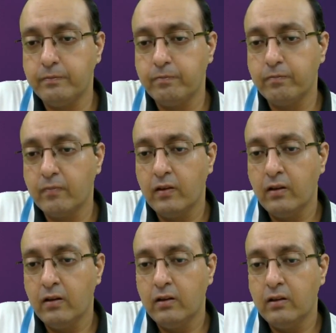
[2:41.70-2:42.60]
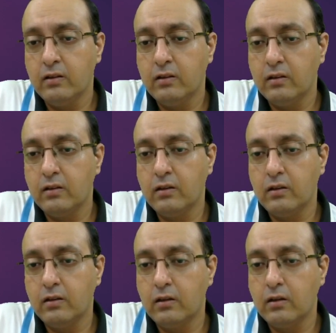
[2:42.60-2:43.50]

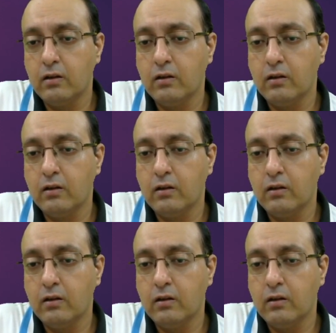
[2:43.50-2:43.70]
Nobody speaks.